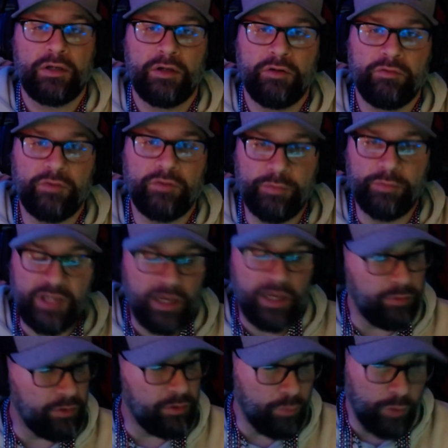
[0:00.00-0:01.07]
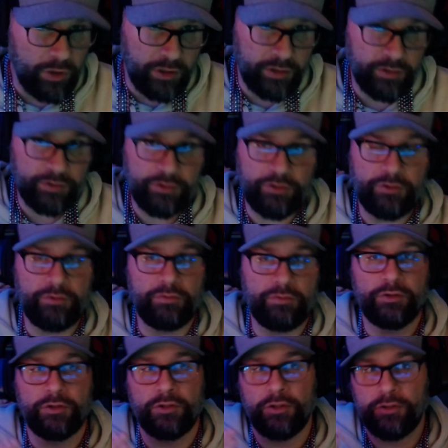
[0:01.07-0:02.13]
from Diablo 1 to
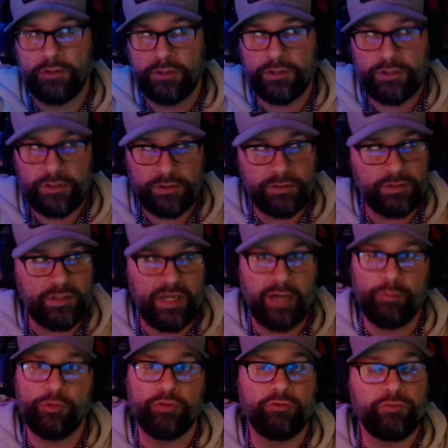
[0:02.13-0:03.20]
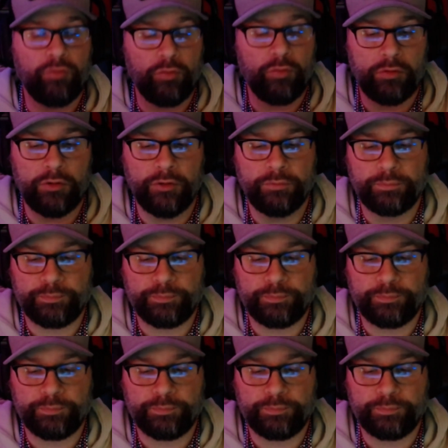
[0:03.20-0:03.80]
the current Diablo 4.